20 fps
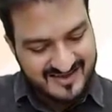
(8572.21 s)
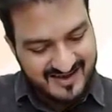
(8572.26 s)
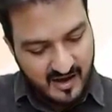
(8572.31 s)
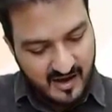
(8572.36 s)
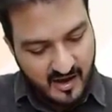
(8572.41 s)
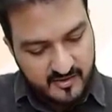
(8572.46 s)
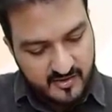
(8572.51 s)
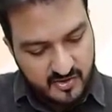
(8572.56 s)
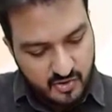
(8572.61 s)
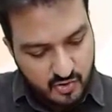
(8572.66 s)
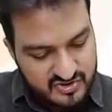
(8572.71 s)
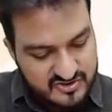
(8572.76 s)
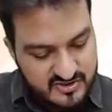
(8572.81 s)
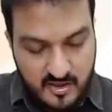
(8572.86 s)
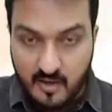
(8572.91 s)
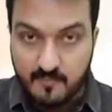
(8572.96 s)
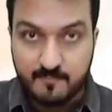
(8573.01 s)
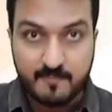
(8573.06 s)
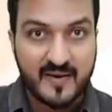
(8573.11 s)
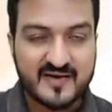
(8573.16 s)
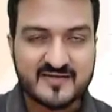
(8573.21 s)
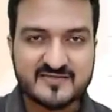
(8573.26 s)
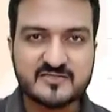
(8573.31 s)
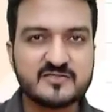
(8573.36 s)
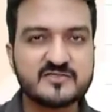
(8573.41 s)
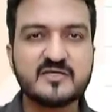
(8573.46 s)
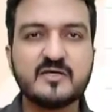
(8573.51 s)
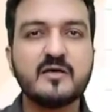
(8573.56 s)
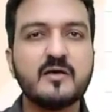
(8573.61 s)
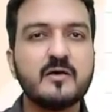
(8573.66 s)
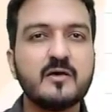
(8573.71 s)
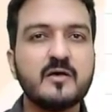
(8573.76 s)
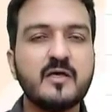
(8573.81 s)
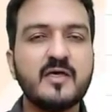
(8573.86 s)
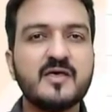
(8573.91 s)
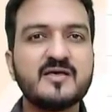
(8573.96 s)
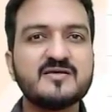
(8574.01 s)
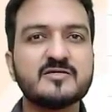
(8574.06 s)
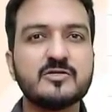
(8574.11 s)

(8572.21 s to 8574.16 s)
unused capacity is